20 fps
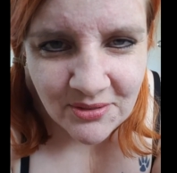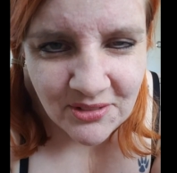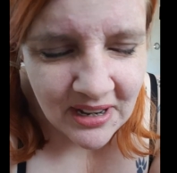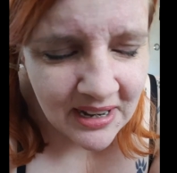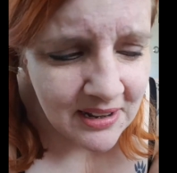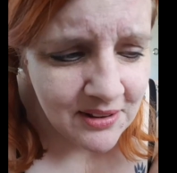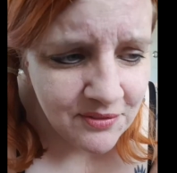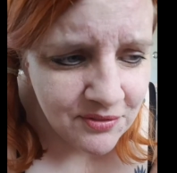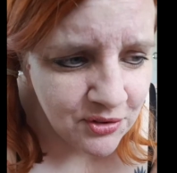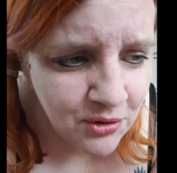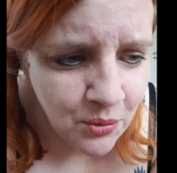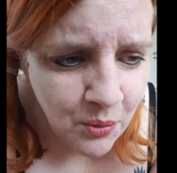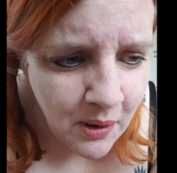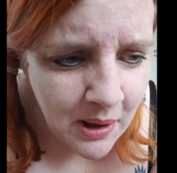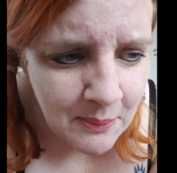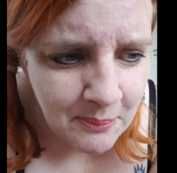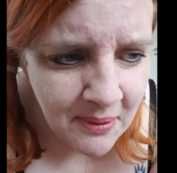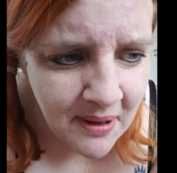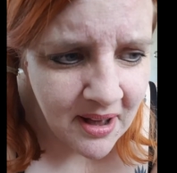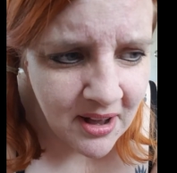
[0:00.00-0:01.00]
Dave's
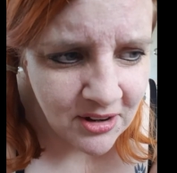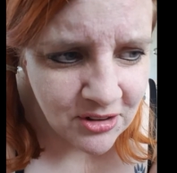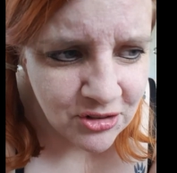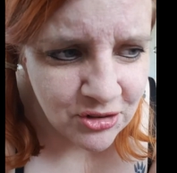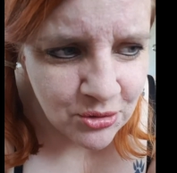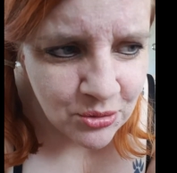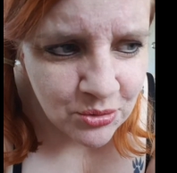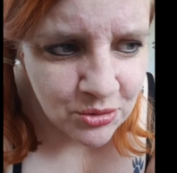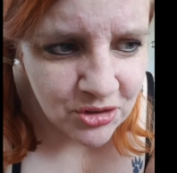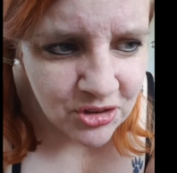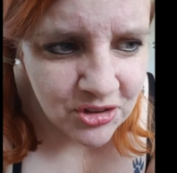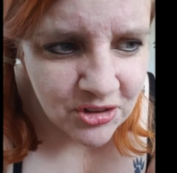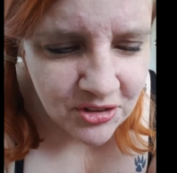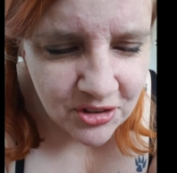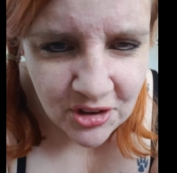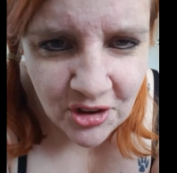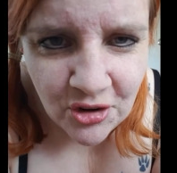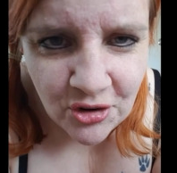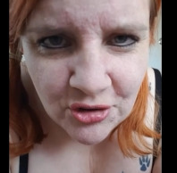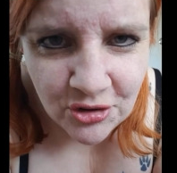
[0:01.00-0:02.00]
quite partial to
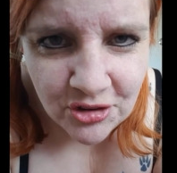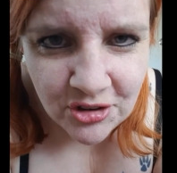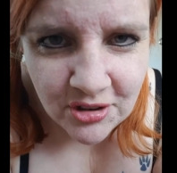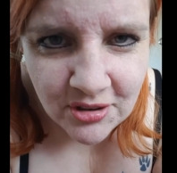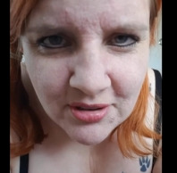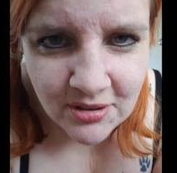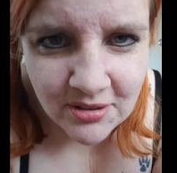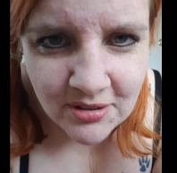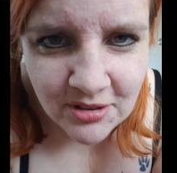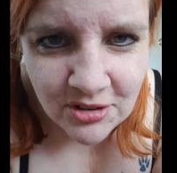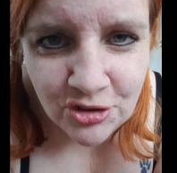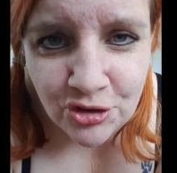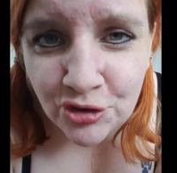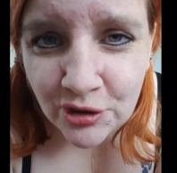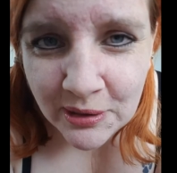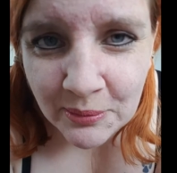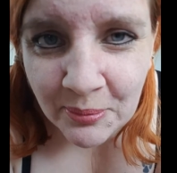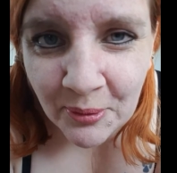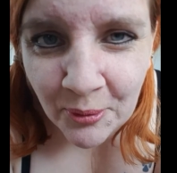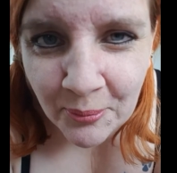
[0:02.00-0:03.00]
the odd
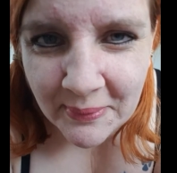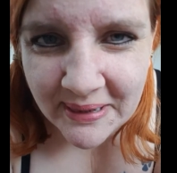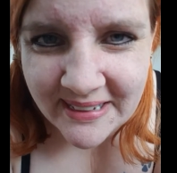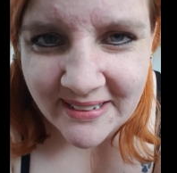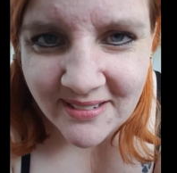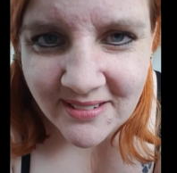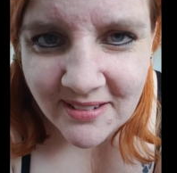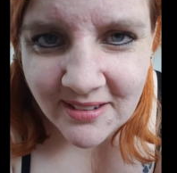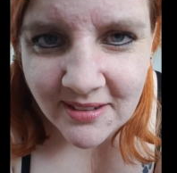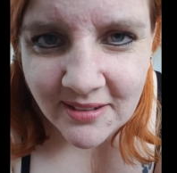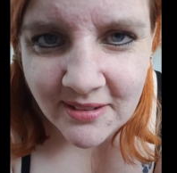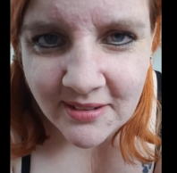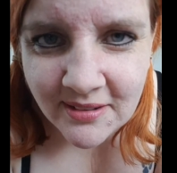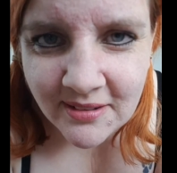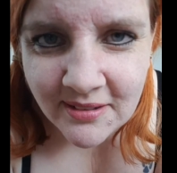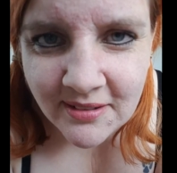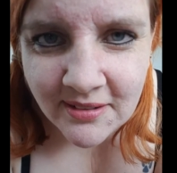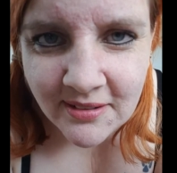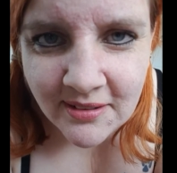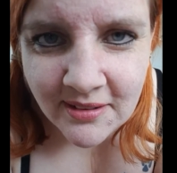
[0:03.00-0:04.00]
tribal mint,
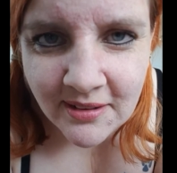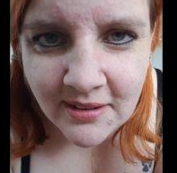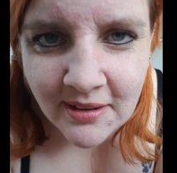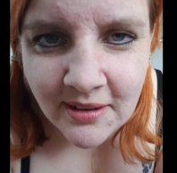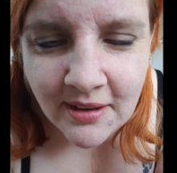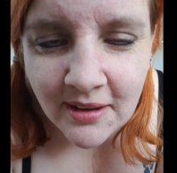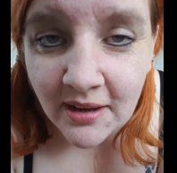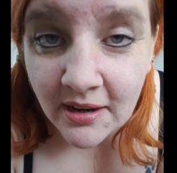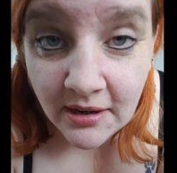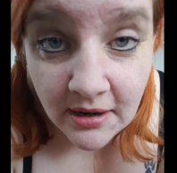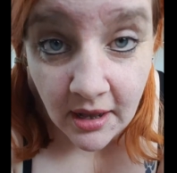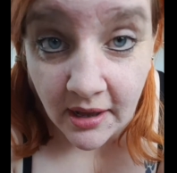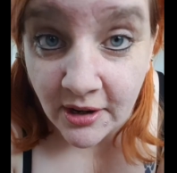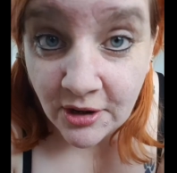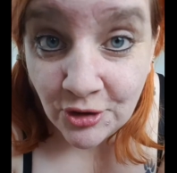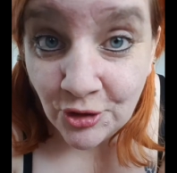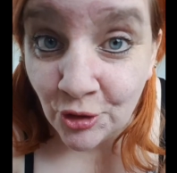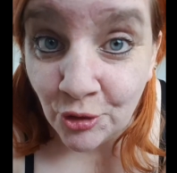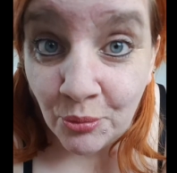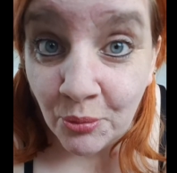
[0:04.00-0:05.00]
like
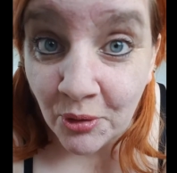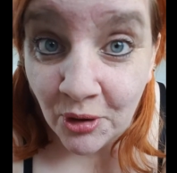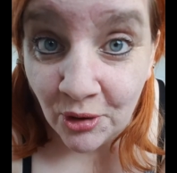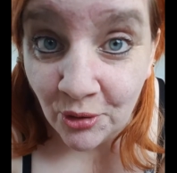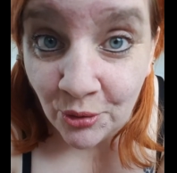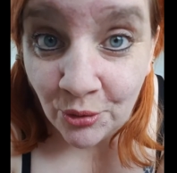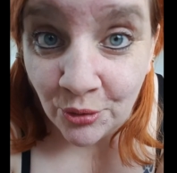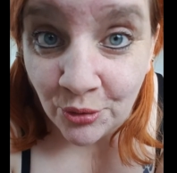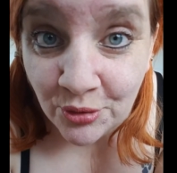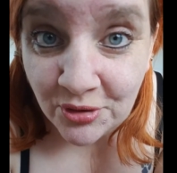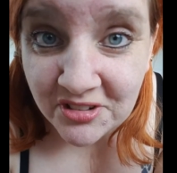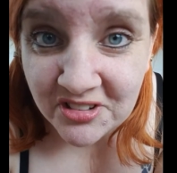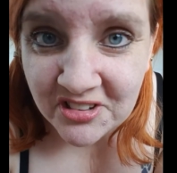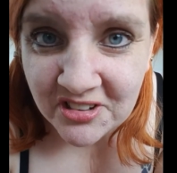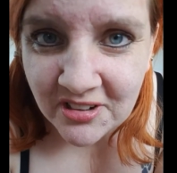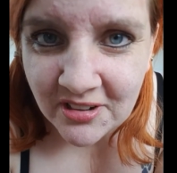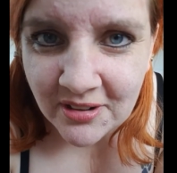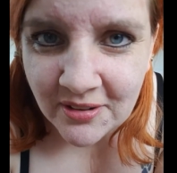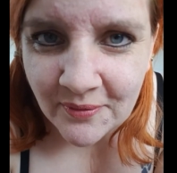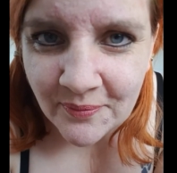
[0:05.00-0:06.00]
a normal
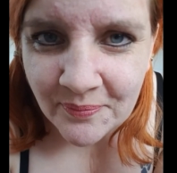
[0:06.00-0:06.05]
horse.